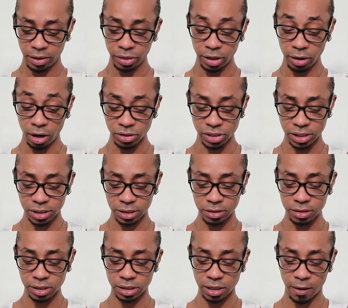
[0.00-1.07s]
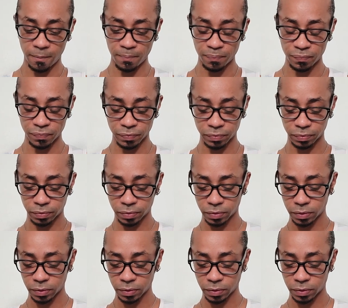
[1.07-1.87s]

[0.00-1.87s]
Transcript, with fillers: there are still some